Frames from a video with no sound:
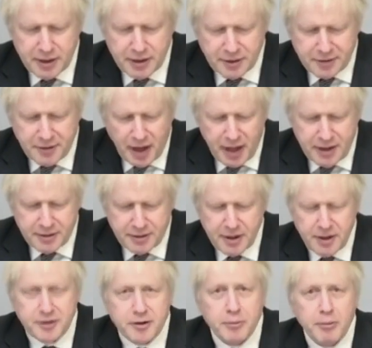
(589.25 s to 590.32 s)
designed
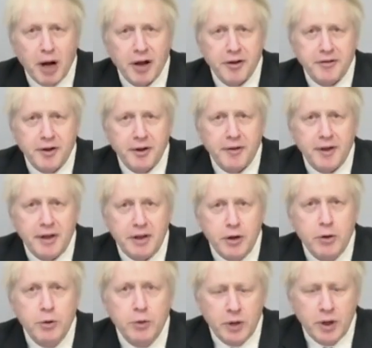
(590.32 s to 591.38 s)
to master the
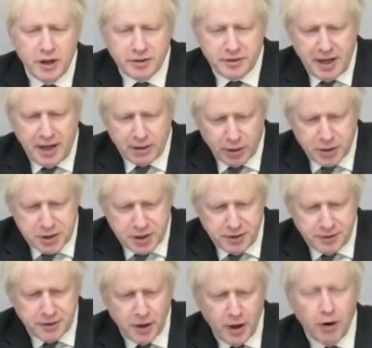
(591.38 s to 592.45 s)
new
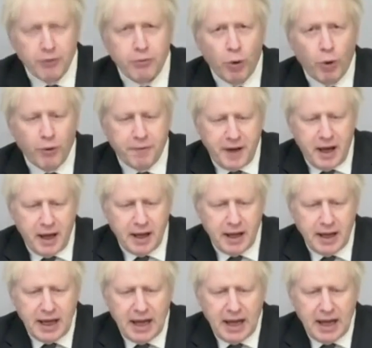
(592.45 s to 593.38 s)
technologies of warfare,